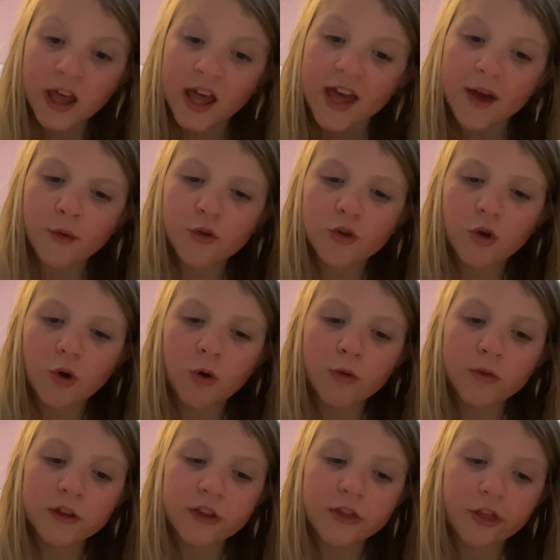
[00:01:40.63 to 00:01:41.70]
It was
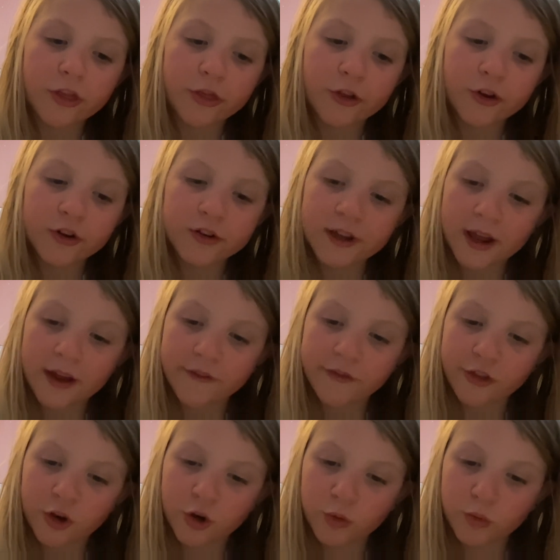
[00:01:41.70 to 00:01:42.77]
only the third day of
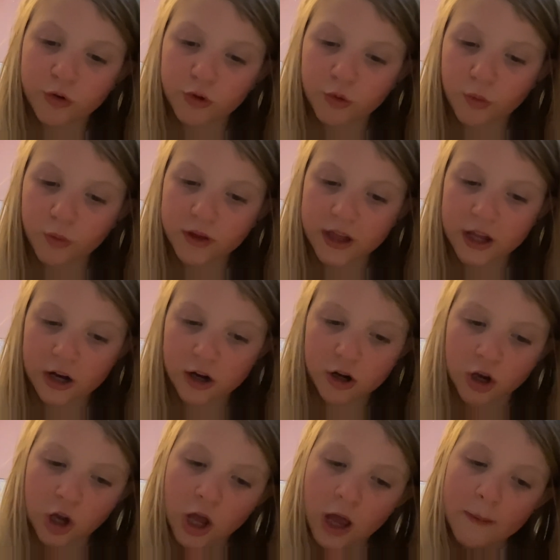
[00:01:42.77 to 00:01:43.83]
the new school year,
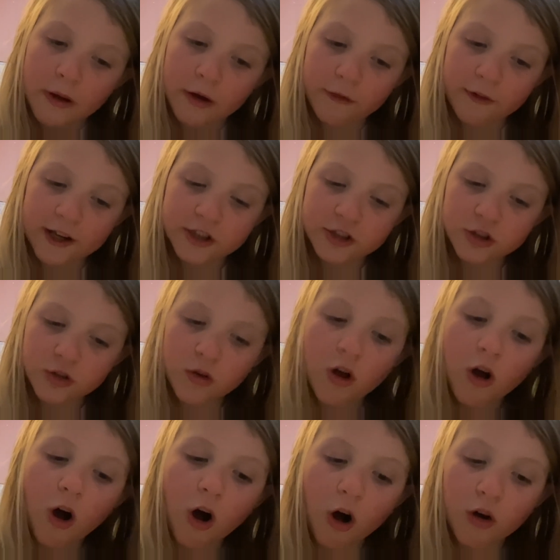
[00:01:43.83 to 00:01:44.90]
but Rachel
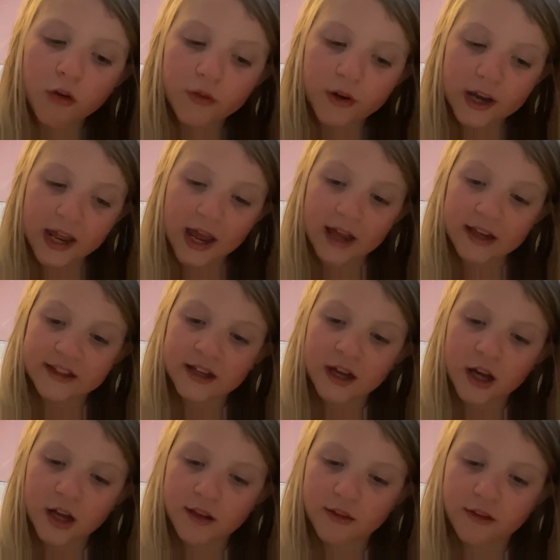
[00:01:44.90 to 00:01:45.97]
already had
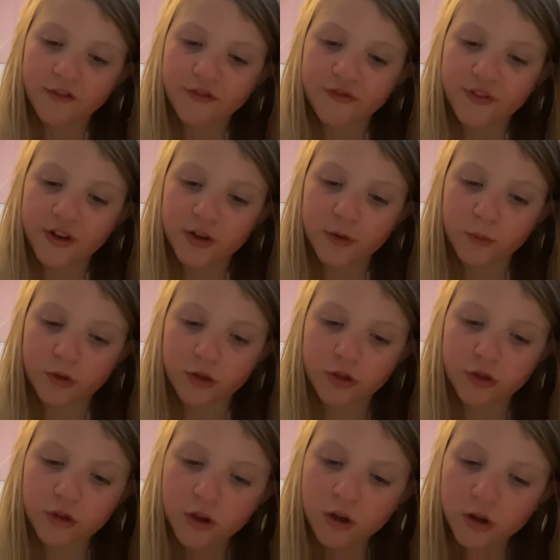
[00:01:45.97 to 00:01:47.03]
tons of fun with
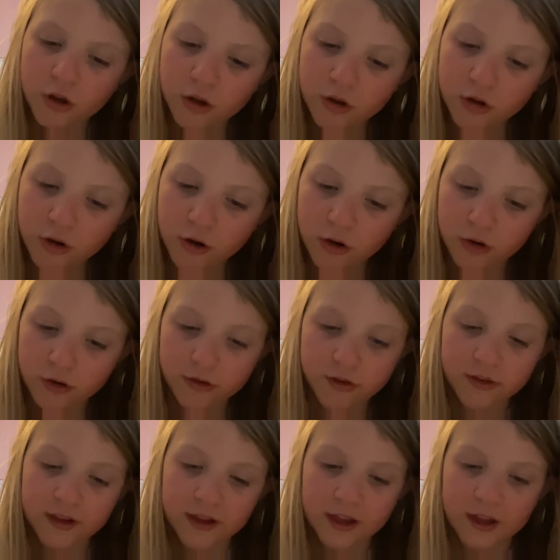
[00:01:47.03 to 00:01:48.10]

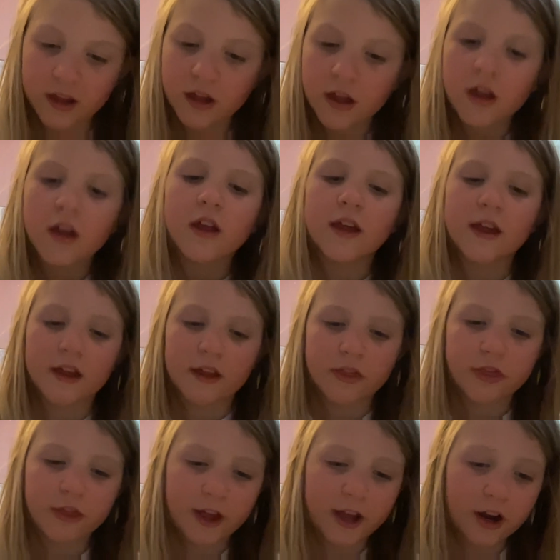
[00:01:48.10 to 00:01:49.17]
Kirsty
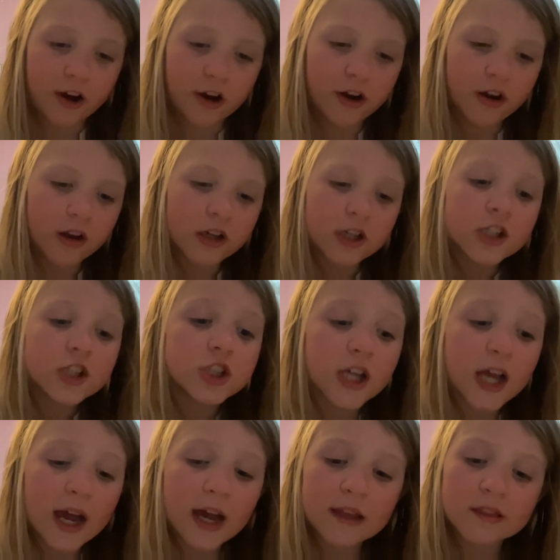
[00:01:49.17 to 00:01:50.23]
there. She
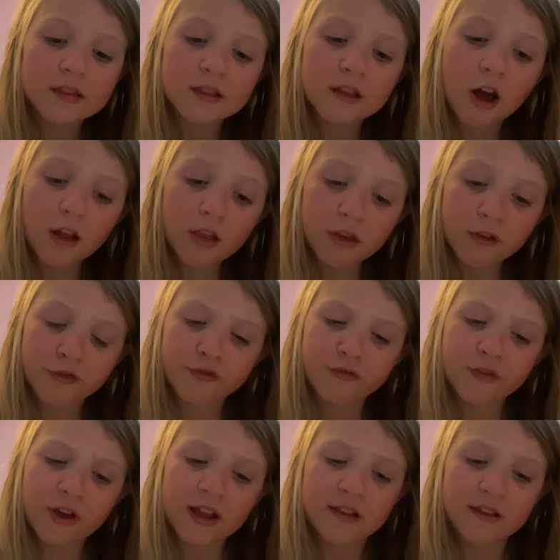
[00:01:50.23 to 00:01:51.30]
had lots of
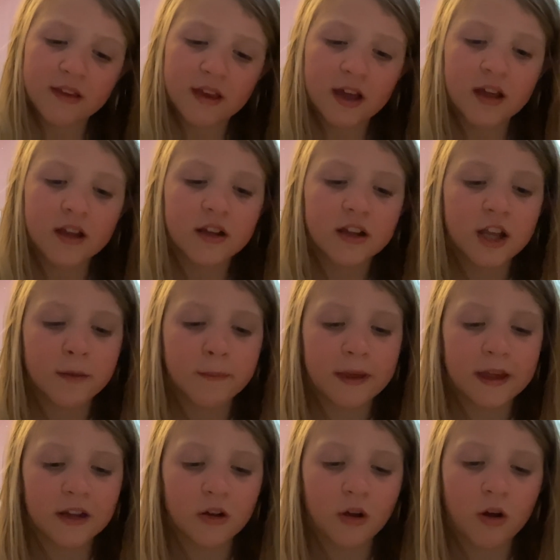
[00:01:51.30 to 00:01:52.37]
friends at
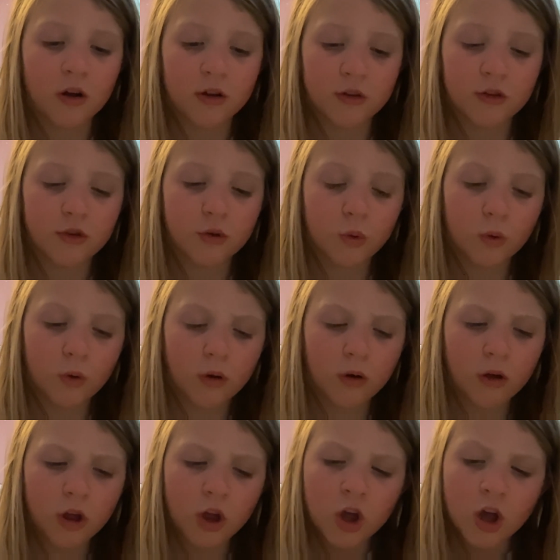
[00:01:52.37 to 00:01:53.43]
Tippington School,
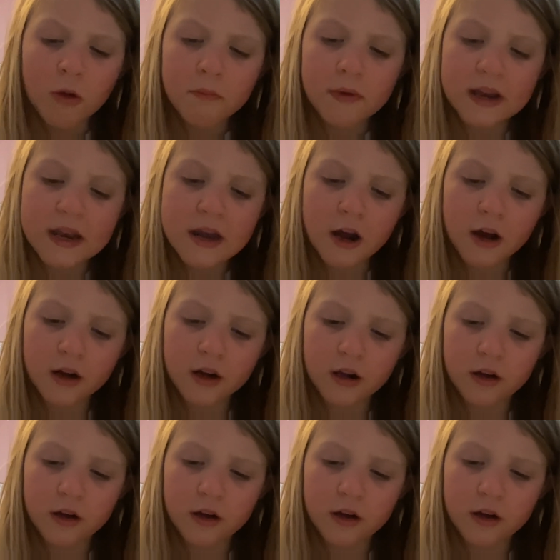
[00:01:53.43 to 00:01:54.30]
but none